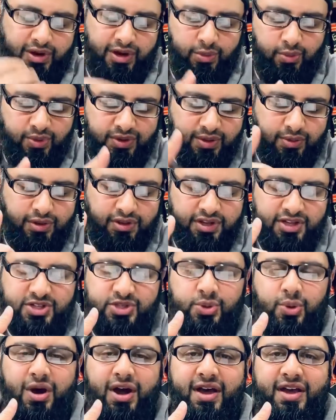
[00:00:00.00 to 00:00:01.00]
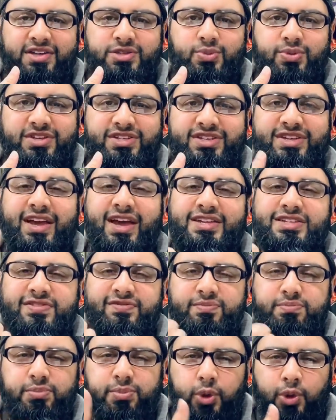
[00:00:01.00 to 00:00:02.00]
And this dua, as we see, has a
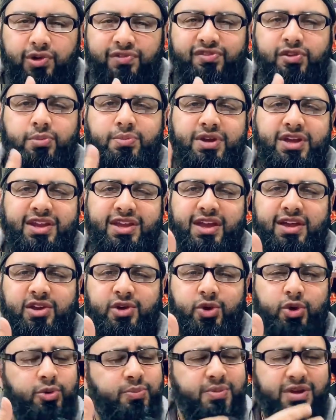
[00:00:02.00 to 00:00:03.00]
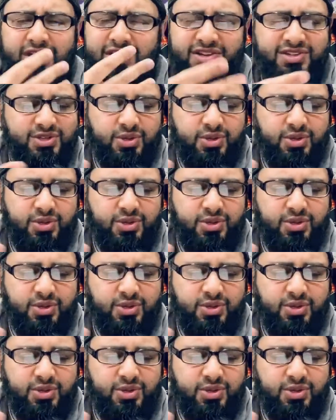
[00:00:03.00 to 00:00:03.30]
beautiful meaning and a good meaning,